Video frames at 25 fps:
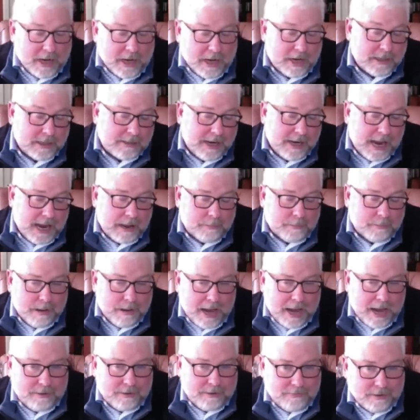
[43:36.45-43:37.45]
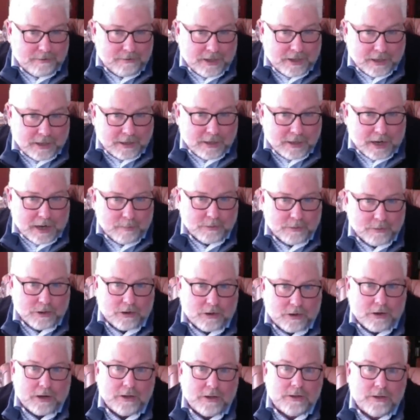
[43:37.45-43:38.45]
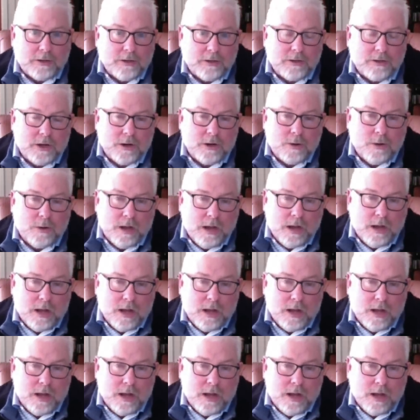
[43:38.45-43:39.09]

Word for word: I could see Apple back at 15 times earnings. And so